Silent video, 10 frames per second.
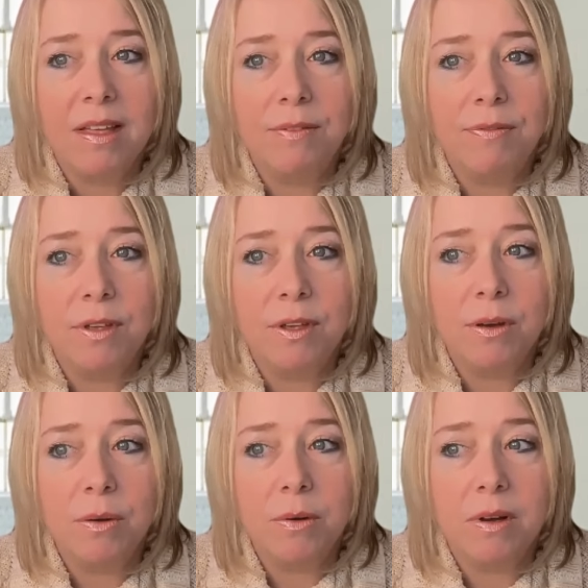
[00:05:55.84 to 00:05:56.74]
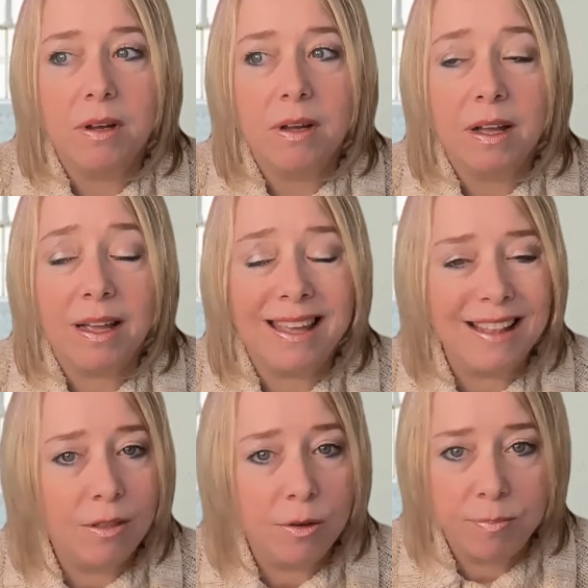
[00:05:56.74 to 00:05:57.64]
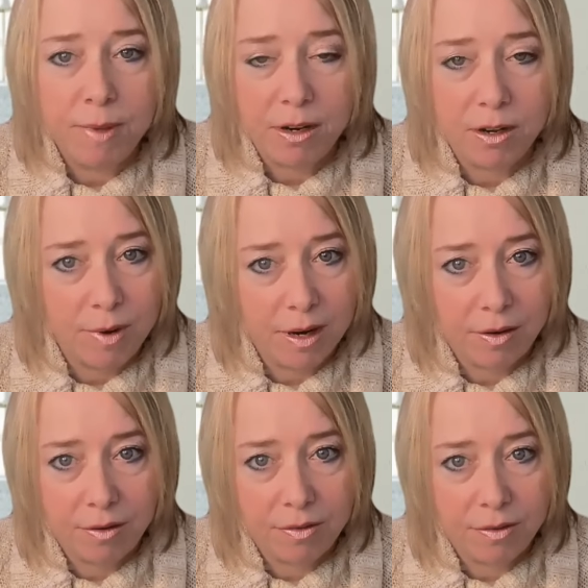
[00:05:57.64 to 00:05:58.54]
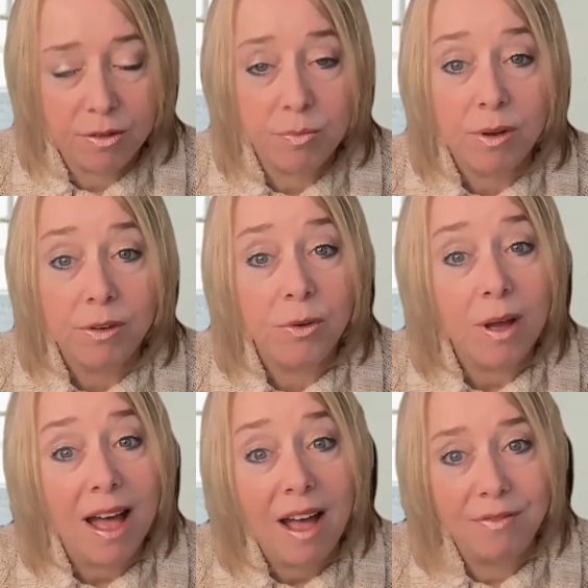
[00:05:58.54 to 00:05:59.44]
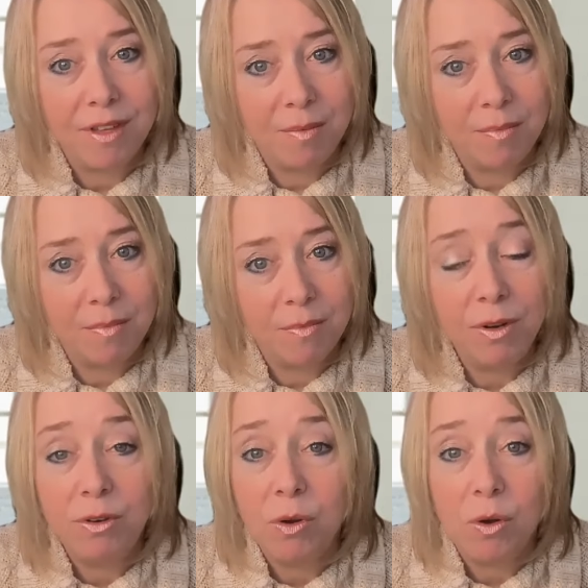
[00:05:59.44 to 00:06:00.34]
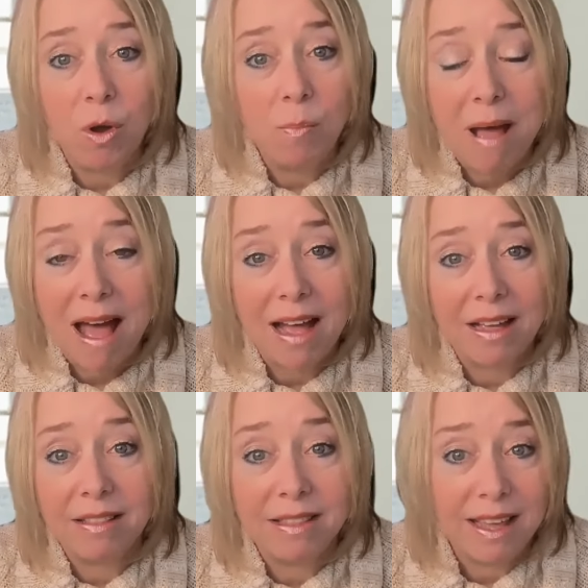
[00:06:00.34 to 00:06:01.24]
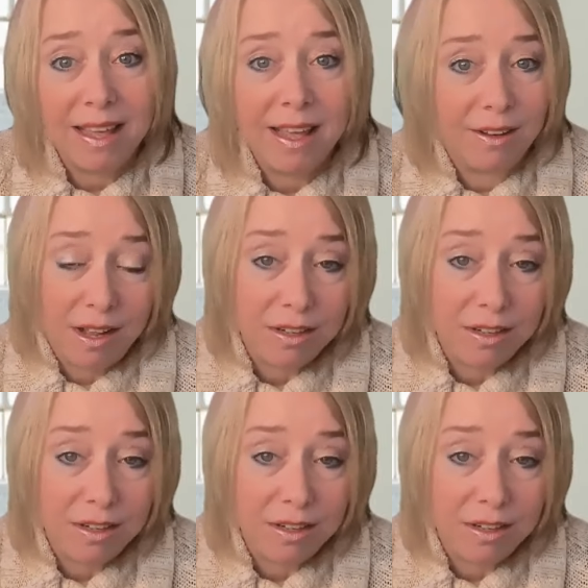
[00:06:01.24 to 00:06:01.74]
If you get those medical records because once you have them, when you don't go back, they can't